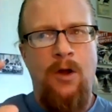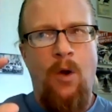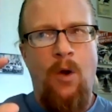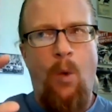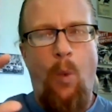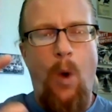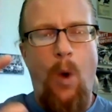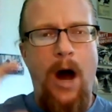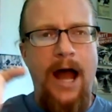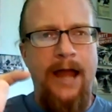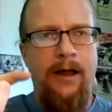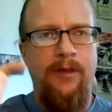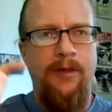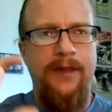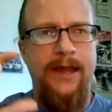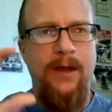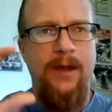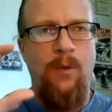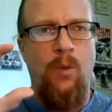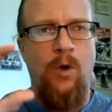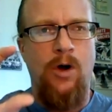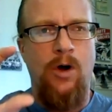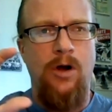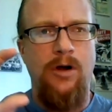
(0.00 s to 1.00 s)
while they
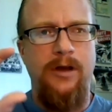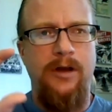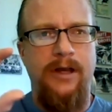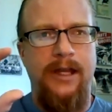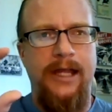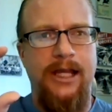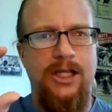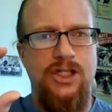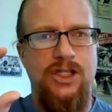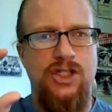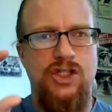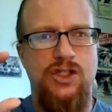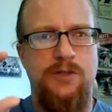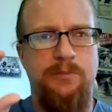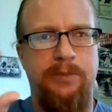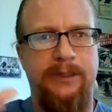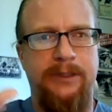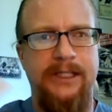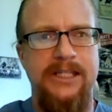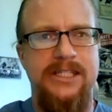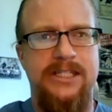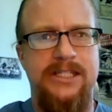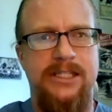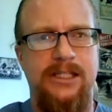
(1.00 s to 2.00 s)
weren't
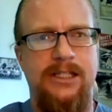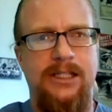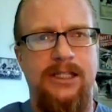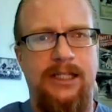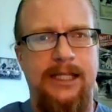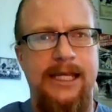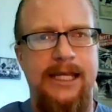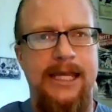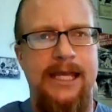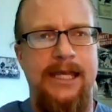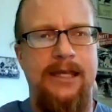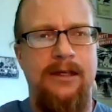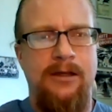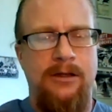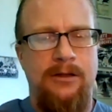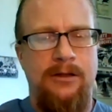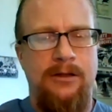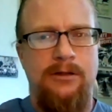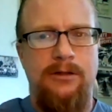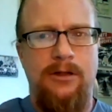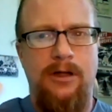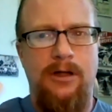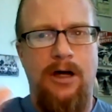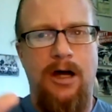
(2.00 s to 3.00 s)
explicitly
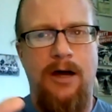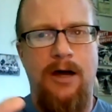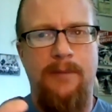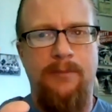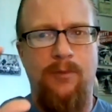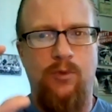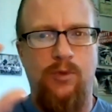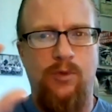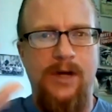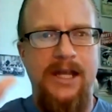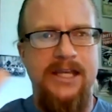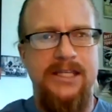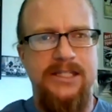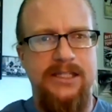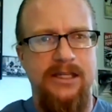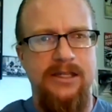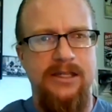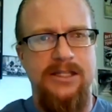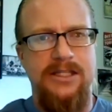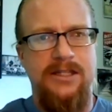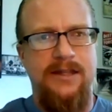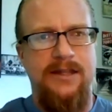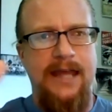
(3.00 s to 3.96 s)
um, racist.